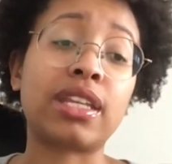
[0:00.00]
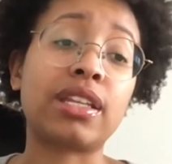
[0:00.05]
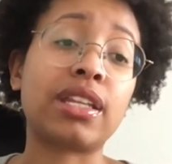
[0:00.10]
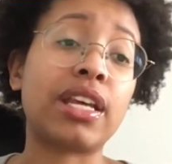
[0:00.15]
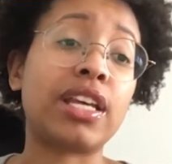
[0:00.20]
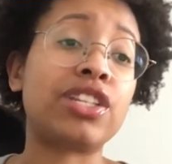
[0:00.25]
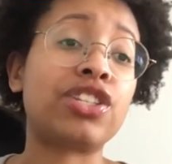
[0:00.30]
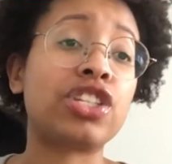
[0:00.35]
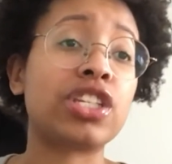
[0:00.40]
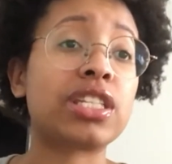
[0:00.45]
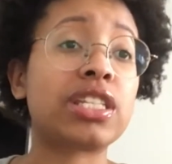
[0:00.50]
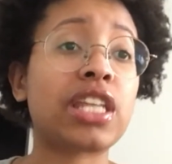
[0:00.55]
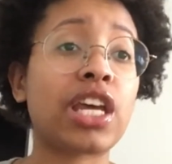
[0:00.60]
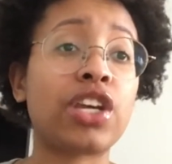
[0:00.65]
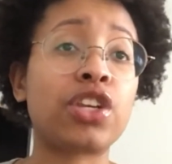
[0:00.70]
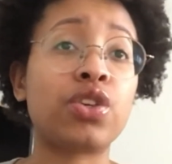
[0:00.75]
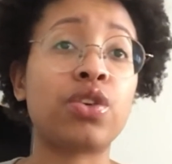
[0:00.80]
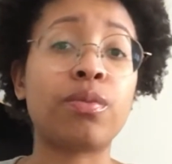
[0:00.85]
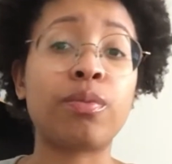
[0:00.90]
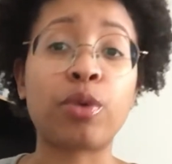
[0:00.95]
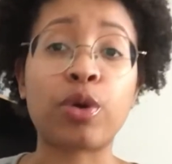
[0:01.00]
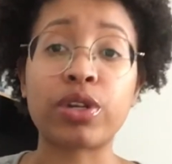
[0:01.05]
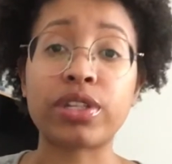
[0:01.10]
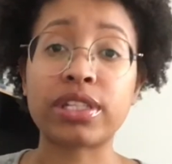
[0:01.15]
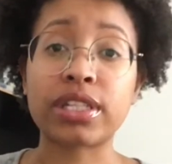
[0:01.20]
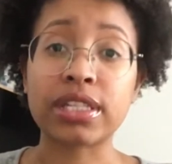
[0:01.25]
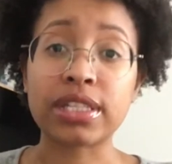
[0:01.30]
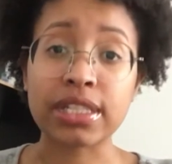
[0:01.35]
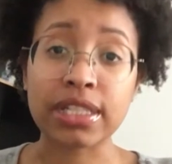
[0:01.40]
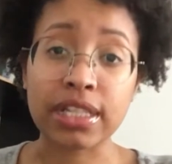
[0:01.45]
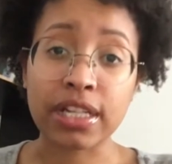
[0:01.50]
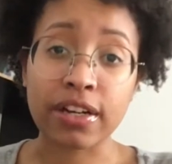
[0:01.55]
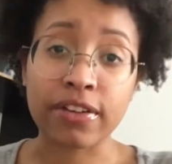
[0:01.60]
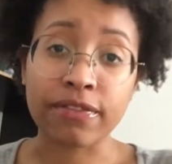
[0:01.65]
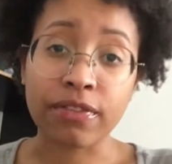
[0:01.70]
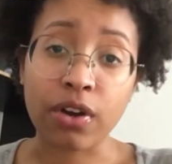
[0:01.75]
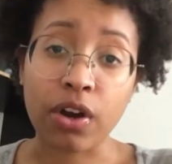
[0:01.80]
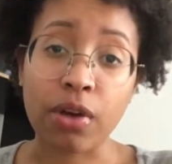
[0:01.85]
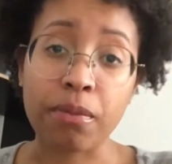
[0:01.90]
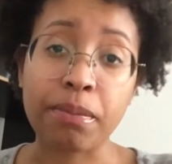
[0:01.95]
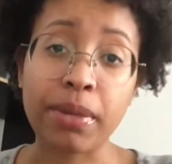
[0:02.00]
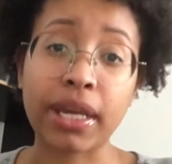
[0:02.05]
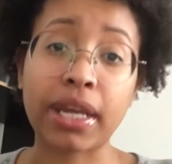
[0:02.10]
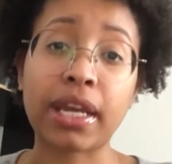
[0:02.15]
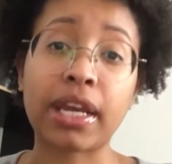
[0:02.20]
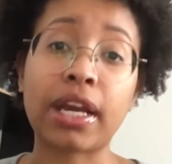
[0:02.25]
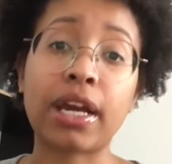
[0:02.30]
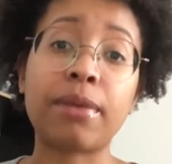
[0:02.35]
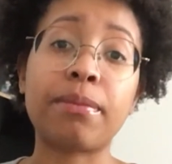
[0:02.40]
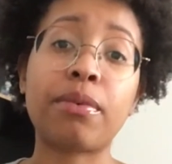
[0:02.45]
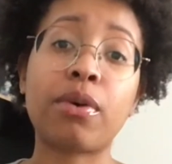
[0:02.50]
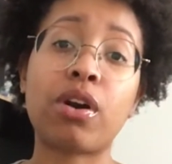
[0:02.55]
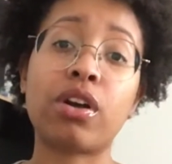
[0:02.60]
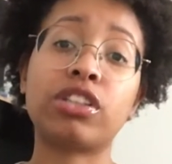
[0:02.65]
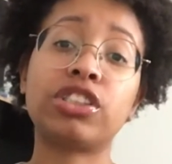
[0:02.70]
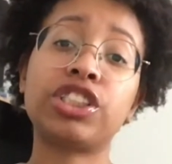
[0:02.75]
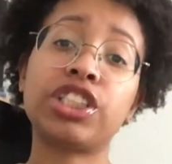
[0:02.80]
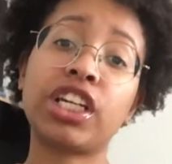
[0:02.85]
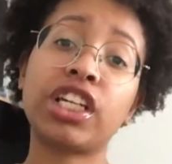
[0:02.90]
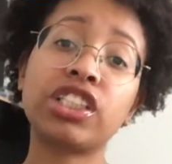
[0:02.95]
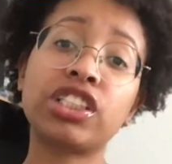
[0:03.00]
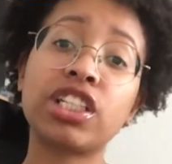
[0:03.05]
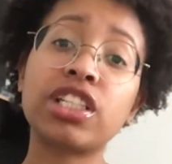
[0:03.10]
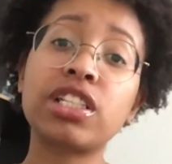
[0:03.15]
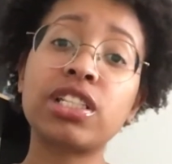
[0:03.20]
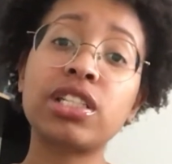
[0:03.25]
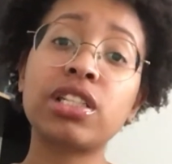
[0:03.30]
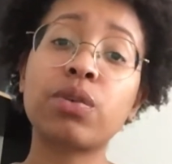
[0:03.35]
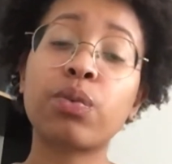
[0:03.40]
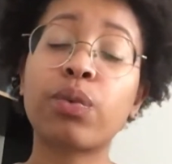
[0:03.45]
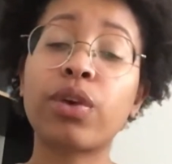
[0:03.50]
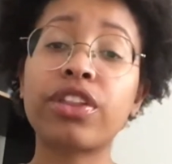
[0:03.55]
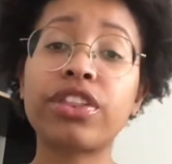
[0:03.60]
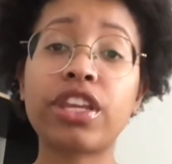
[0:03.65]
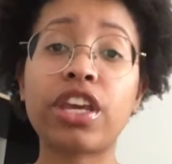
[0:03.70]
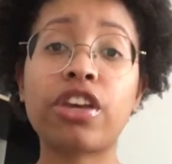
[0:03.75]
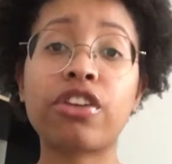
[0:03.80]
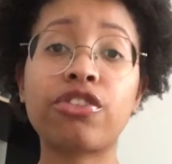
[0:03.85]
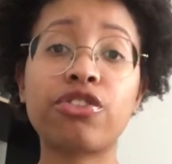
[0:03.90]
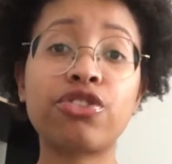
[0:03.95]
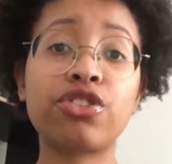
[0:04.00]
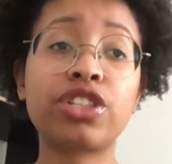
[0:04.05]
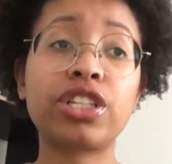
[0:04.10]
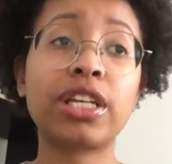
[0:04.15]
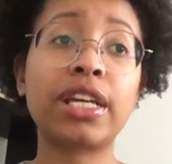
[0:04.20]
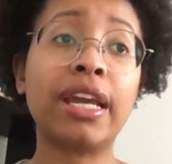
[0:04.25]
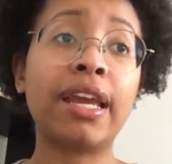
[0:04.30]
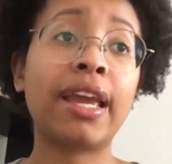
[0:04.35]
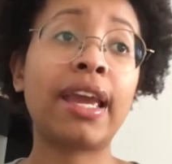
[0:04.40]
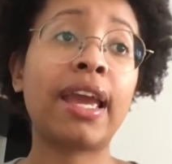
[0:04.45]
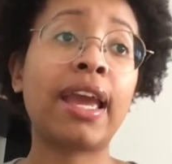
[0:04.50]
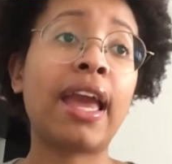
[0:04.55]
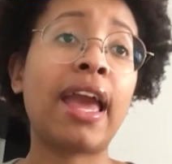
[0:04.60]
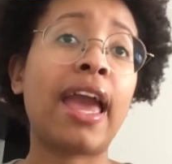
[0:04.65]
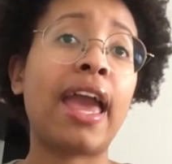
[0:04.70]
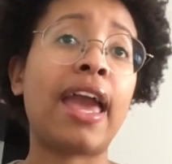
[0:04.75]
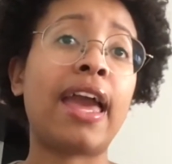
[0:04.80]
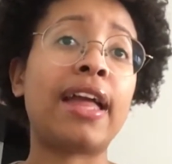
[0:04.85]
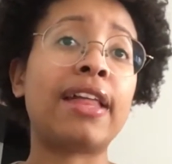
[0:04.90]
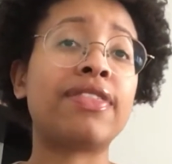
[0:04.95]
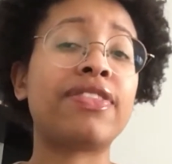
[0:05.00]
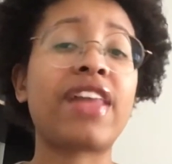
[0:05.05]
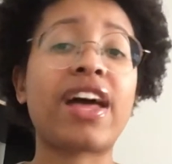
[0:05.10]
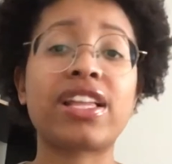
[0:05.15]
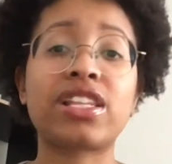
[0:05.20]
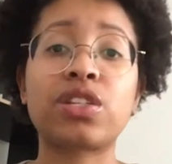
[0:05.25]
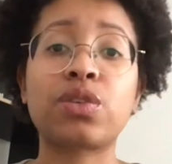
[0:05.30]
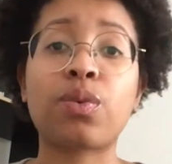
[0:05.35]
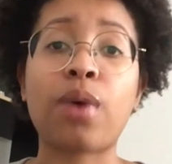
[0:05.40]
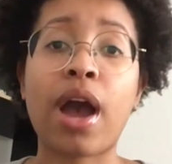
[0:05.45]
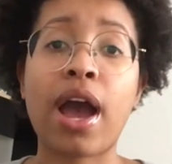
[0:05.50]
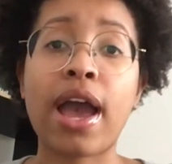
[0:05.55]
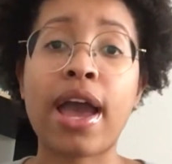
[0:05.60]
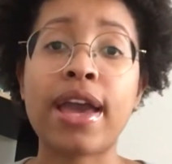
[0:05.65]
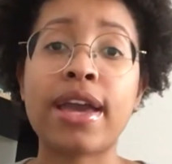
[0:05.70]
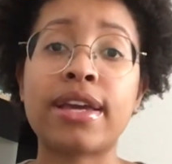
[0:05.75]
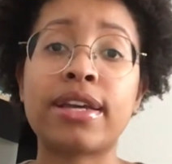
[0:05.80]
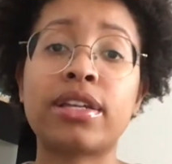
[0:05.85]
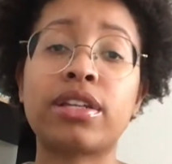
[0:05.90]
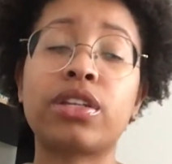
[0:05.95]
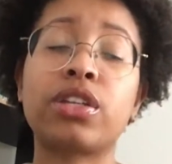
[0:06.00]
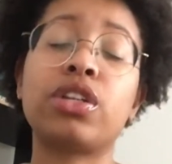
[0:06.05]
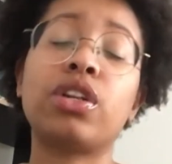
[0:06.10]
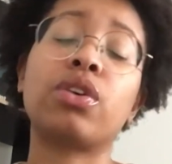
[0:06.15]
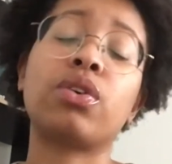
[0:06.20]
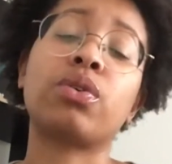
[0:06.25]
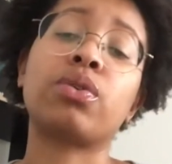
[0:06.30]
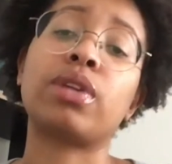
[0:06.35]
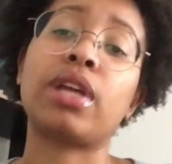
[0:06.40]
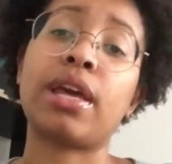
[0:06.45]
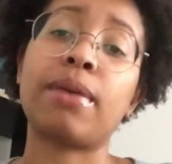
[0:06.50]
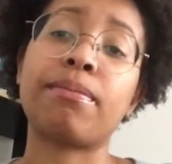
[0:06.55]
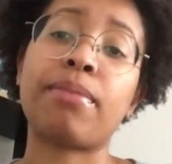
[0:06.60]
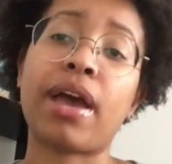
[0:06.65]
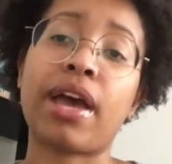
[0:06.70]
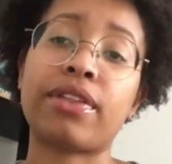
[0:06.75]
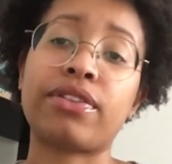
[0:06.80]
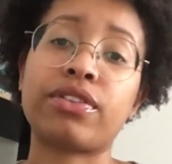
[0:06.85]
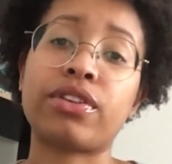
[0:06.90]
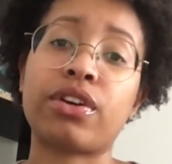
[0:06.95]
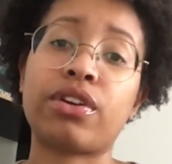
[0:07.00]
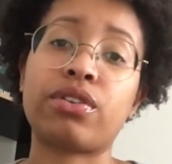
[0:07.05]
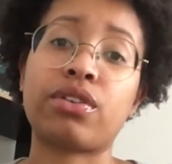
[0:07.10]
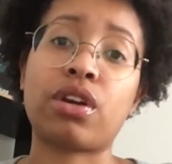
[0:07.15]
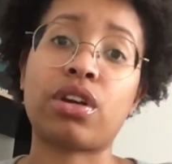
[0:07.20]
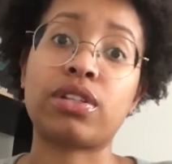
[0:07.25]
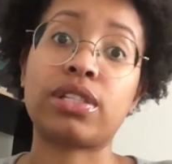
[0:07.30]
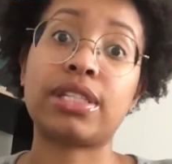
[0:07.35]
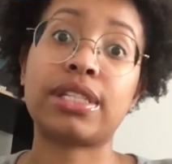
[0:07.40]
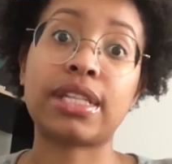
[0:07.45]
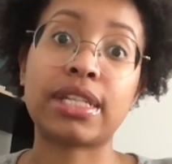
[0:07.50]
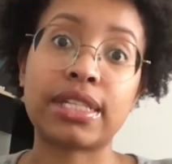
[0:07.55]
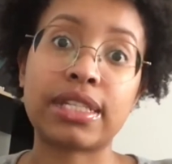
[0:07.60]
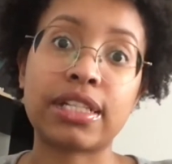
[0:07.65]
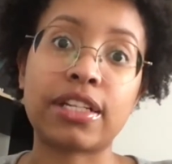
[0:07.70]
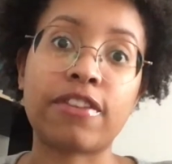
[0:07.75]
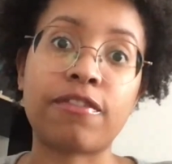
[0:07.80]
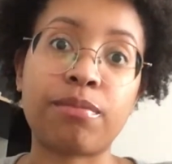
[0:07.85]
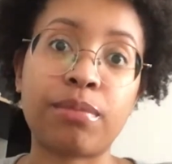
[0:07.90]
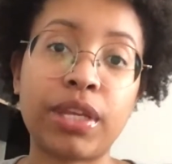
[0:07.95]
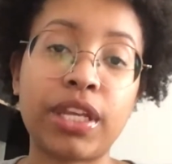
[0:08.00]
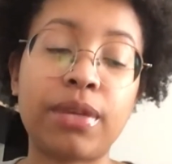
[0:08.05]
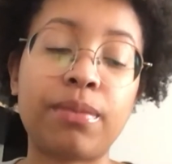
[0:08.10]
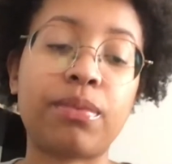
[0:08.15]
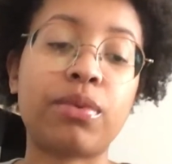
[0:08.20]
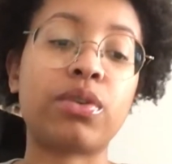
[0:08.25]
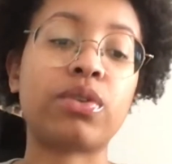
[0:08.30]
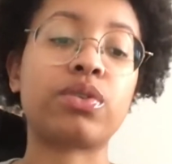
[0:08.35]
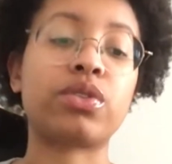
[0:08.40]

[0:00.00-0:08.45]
It's just that you're more sensitive on picking up on changes with energy, and that's why, empaths are sensitive people.